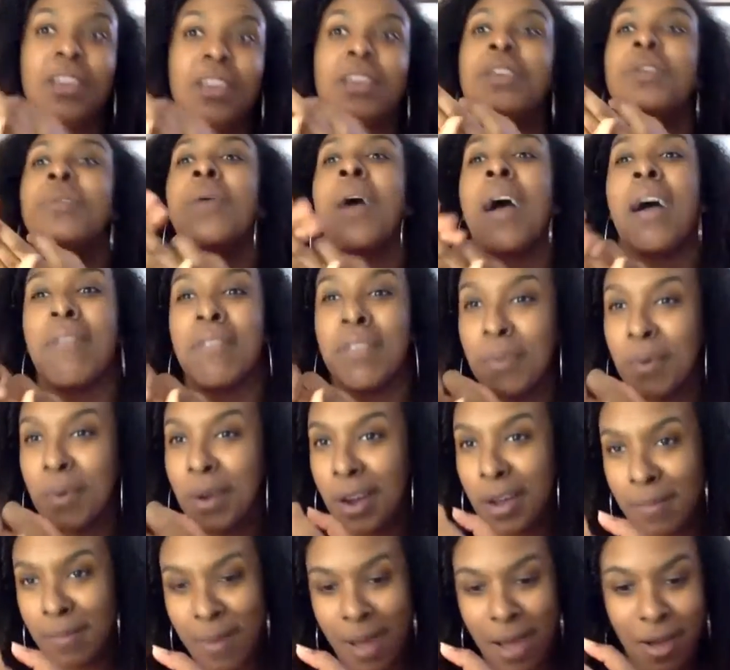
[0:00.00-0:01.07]
You have to
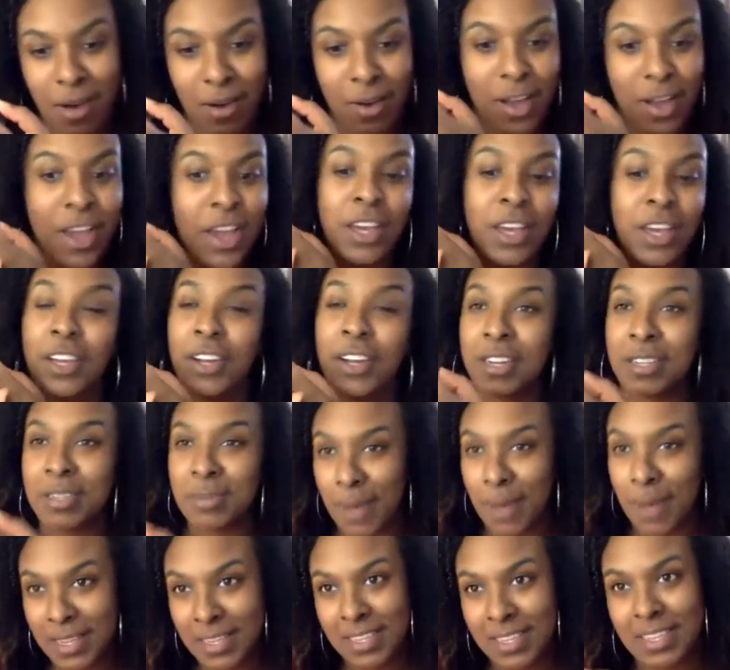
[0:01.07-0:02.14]
worry about your
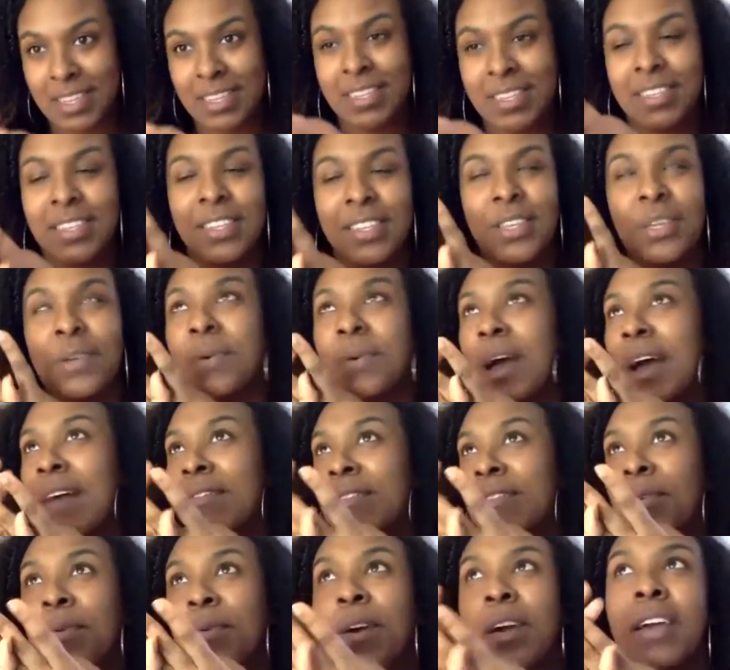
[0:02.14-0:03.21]
expenses. You have
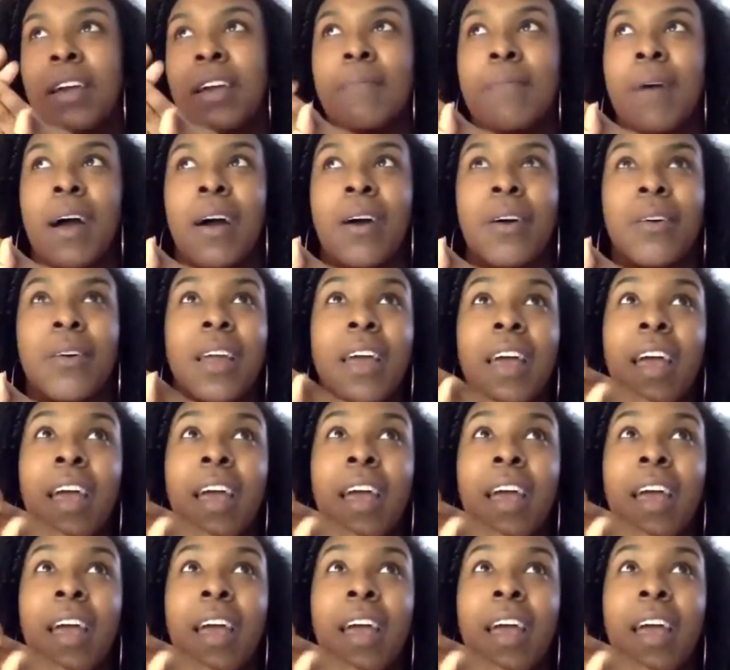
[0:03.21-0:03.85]
to worry about